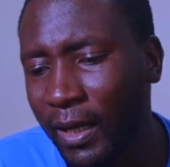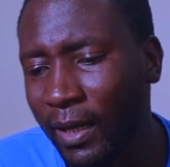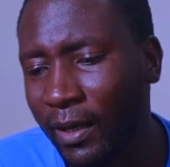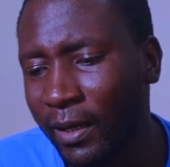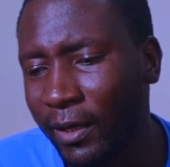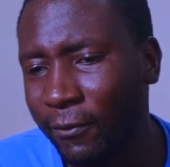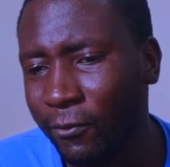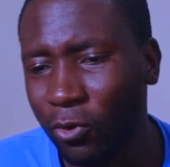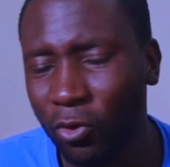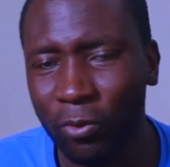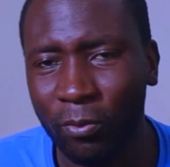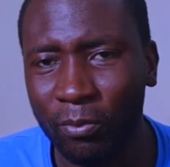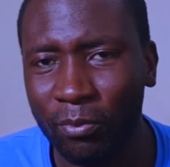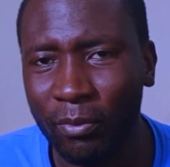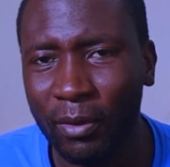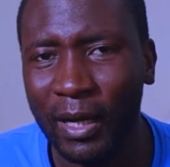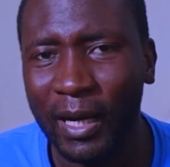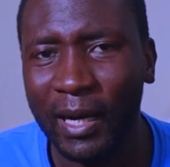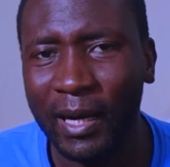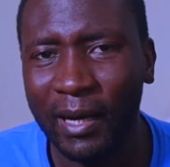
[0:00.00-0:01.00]
If you
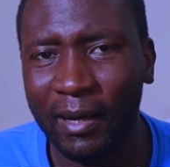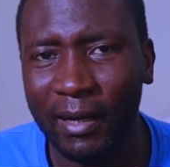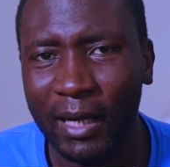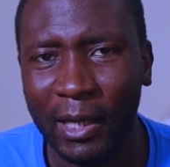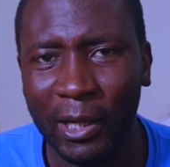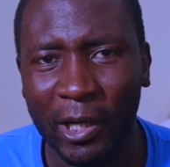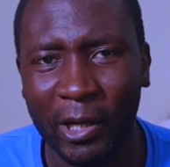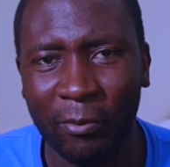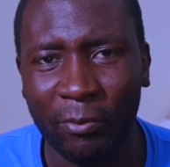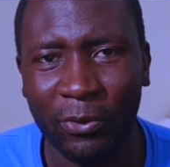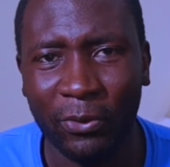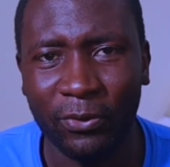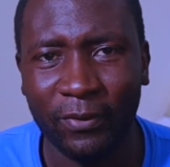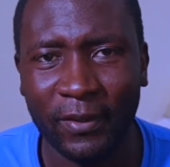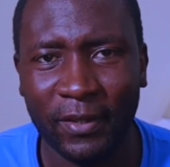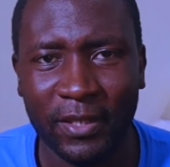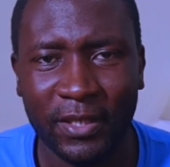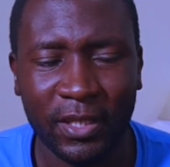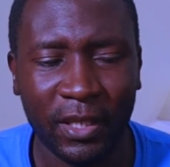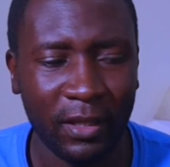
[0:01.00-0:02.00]
are a
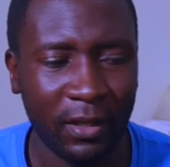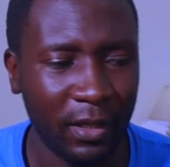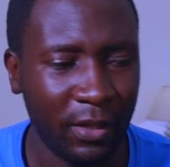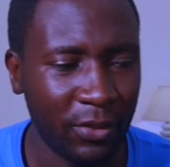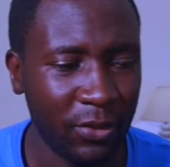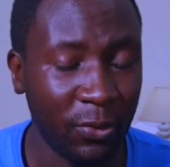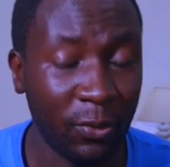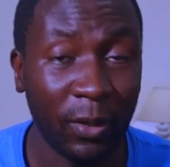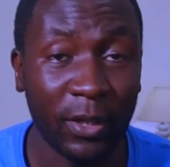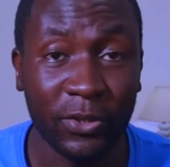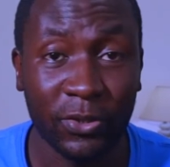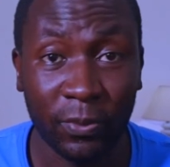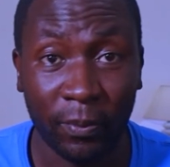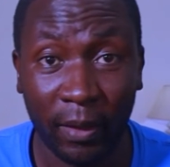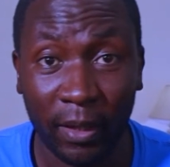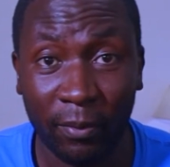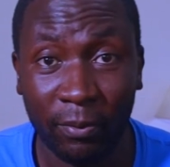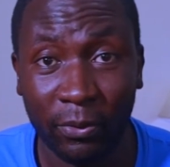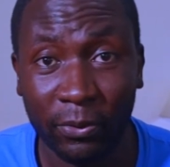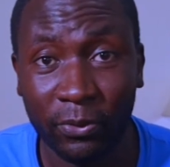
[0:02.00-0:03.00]
musician and you want to
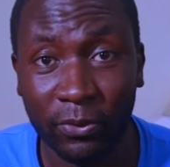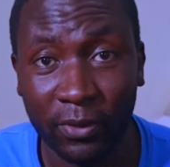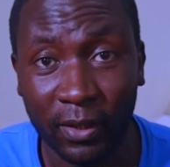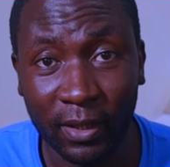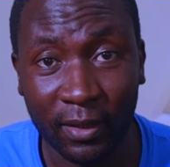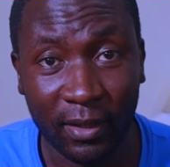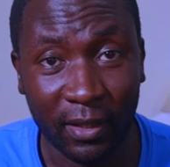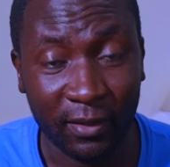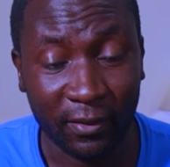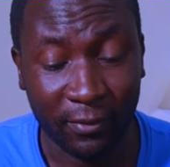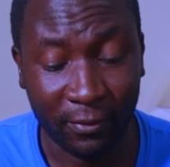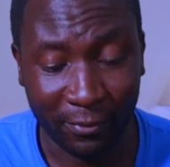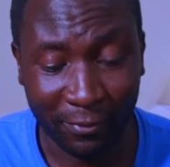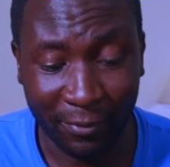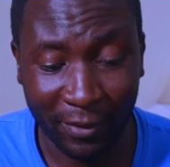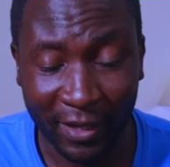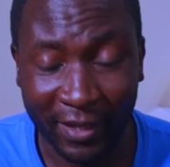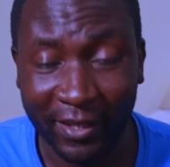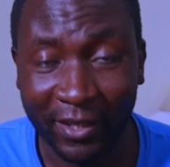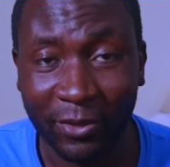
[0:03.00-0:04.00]
make music, there's
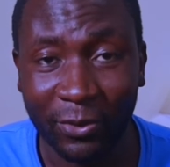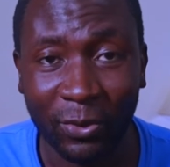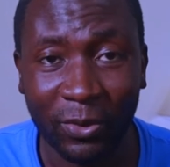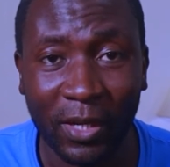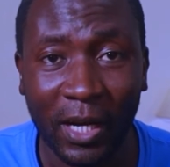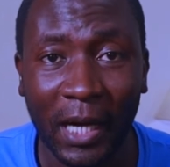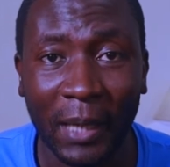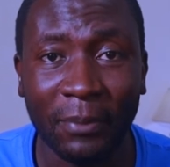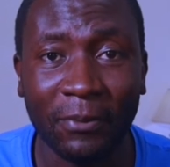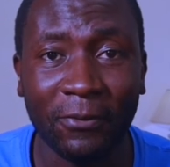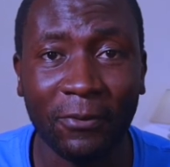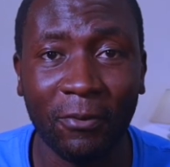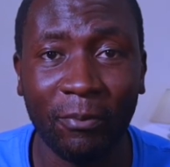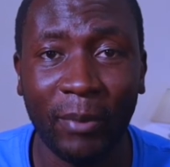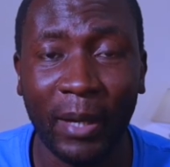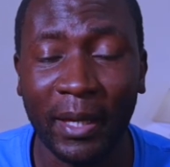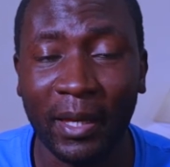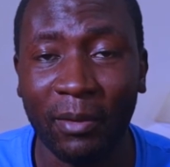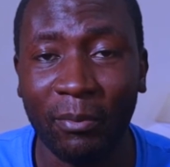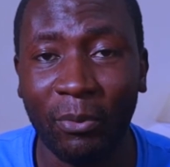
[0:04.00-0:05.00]
very good apps for
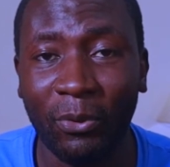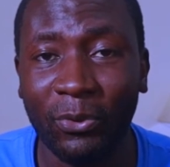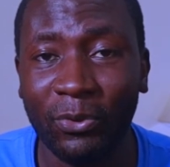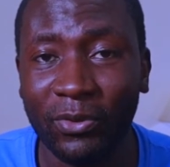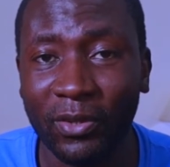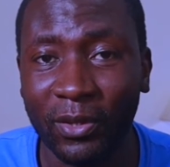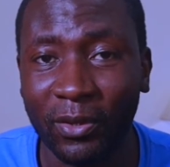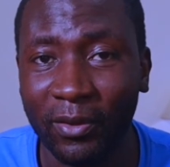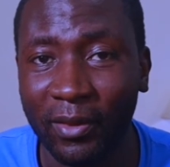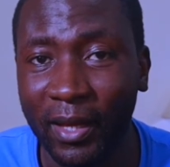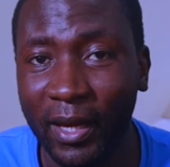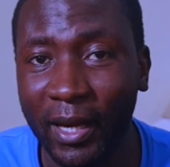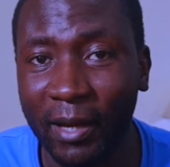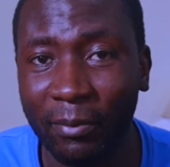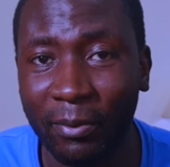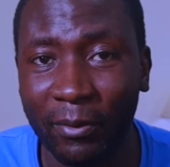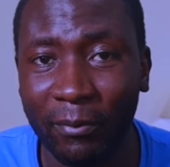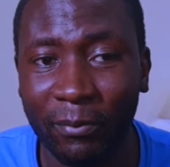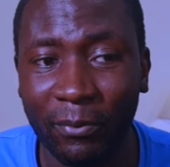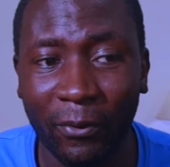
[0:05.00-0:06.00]
making music on the
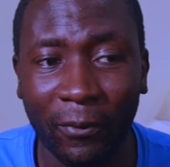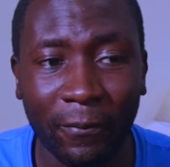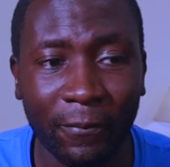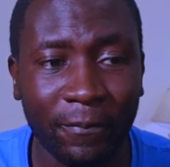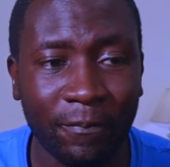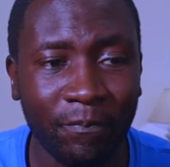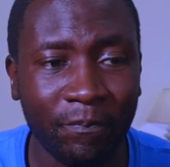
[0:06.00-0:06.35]
iPad Pro.